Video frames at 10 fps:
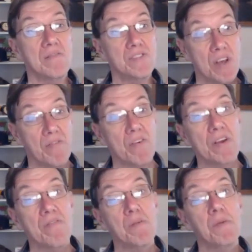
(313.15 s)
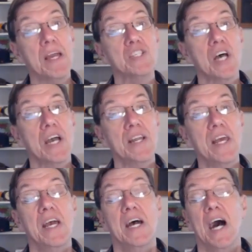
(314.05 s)
suffering from
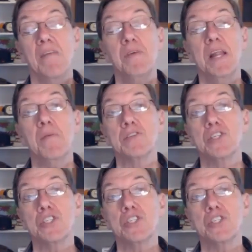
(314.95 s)
anxiety, I've been able